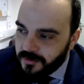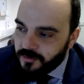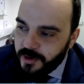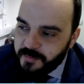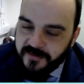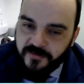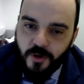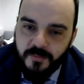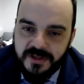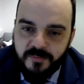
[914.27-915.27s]
we
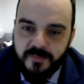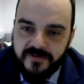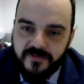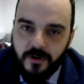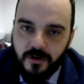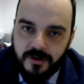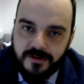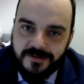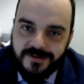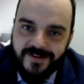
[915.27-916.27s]
perform it
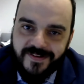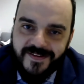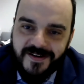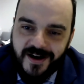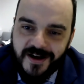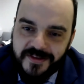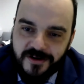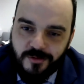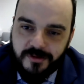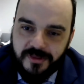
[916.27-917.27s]
before.
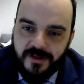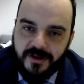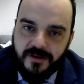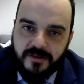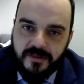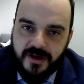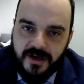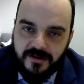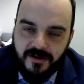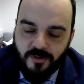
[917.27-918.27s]
Either with
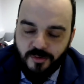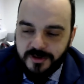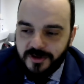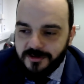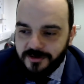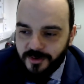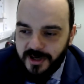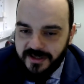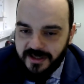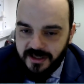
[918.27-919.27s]
we don't do
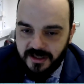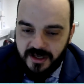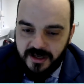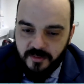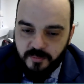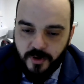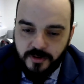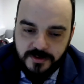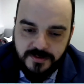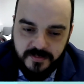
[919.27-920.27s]
any
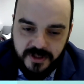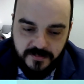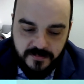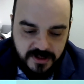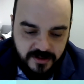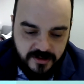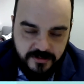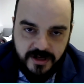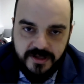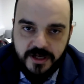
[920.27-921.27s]
proton beam
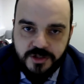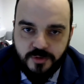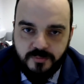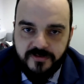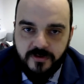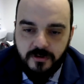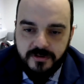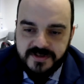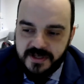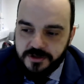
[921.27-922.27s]
irradiation before
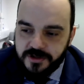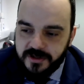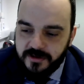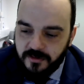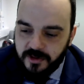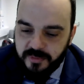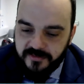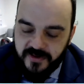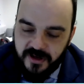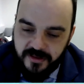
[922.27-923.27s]
the surgery. We
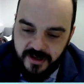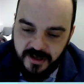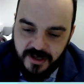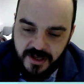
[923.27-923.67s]
prefer the